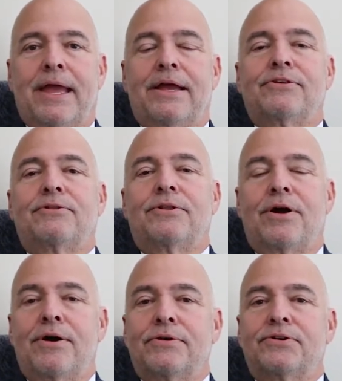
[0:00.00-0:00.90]
It's a
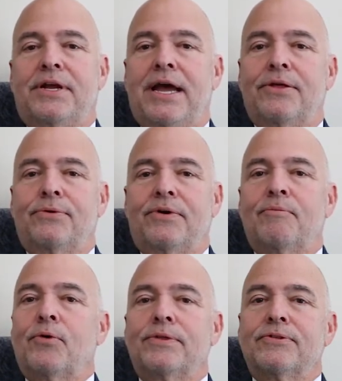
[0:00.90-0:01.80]
large gathering,
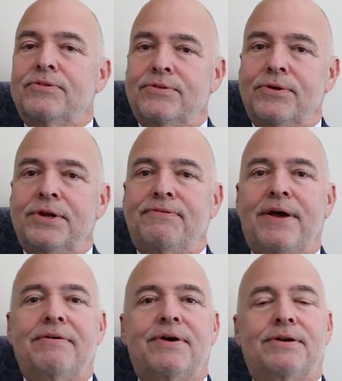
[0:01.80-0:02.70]
more than
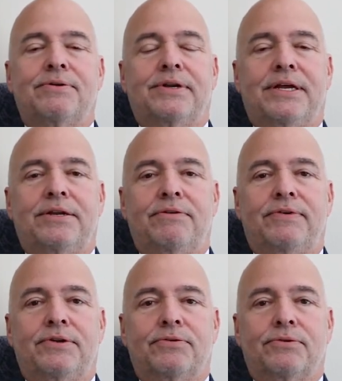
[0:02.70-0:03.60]
3,500
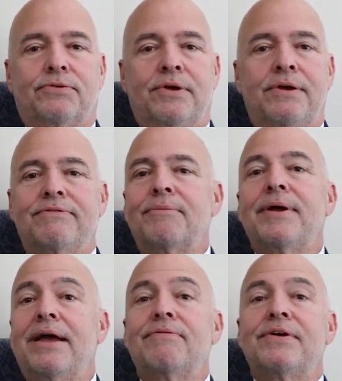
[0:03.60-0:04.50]
individuals
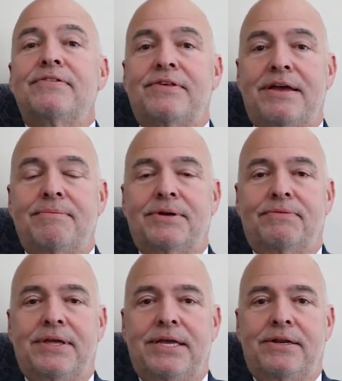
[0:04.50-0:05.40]
from every segment
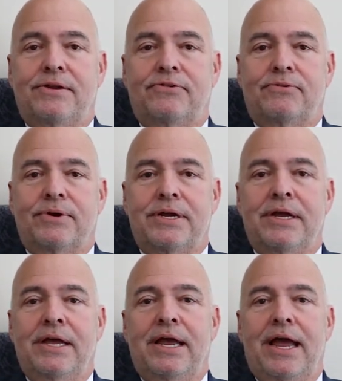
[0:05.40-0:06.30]
of the industry
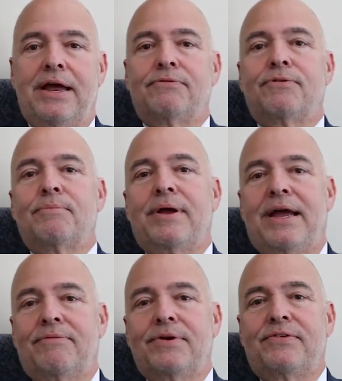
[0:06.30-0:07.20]
and from
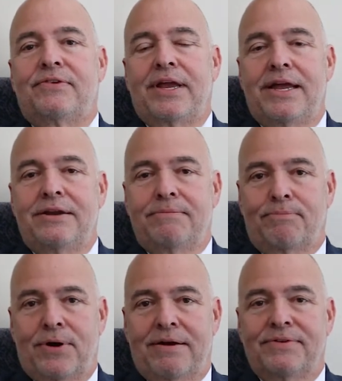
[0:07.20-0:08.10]
every state,
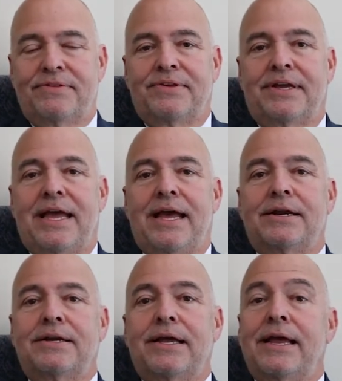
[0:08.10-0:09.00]
province in
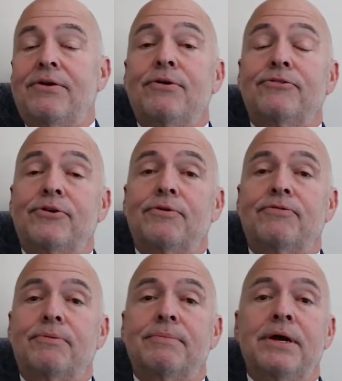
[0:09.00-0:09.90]
Canada, and also
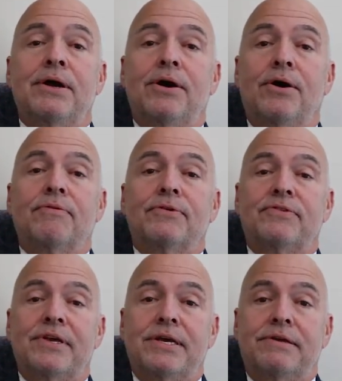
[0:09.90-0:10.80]
from
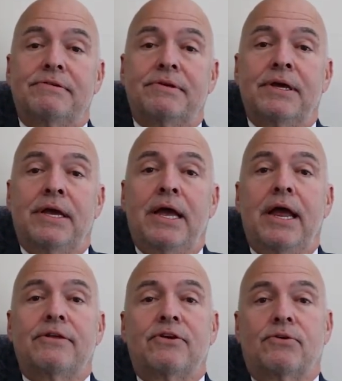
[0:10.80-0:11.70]
overseas.
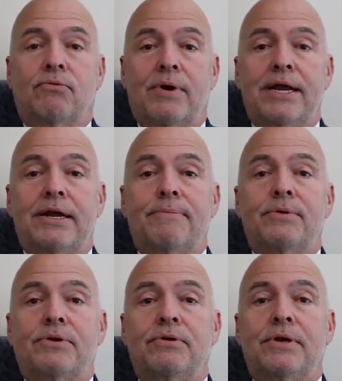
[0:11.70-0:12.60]
It's a great
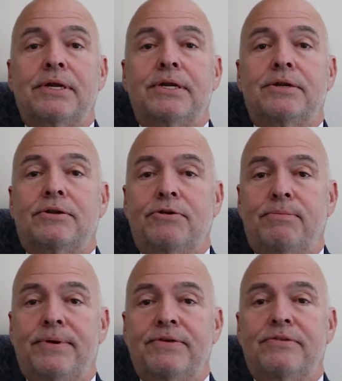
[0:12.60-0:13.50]
opportunity to
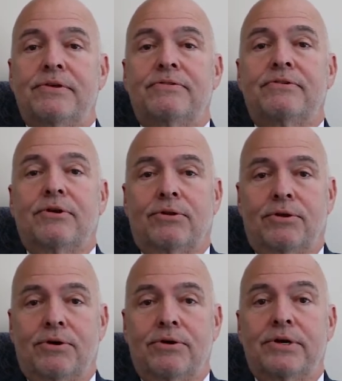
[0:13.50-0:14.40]
do business, to
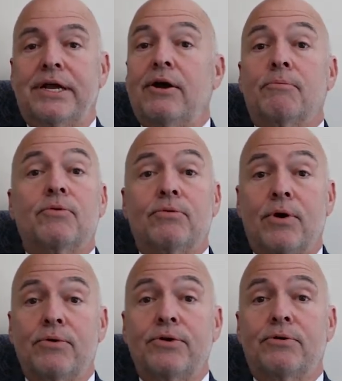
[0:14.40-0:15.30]
learn, to help
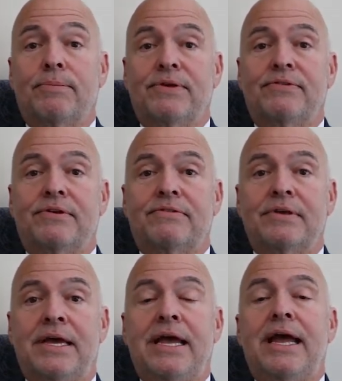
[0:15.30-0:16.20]
grow your
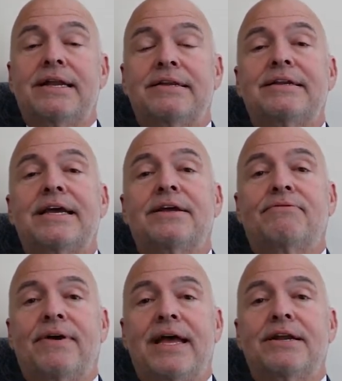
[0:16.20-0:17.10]
business, and to take
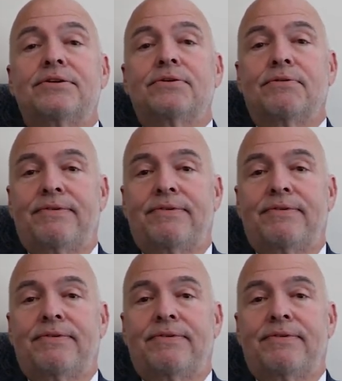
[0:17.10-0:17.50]
advantage of the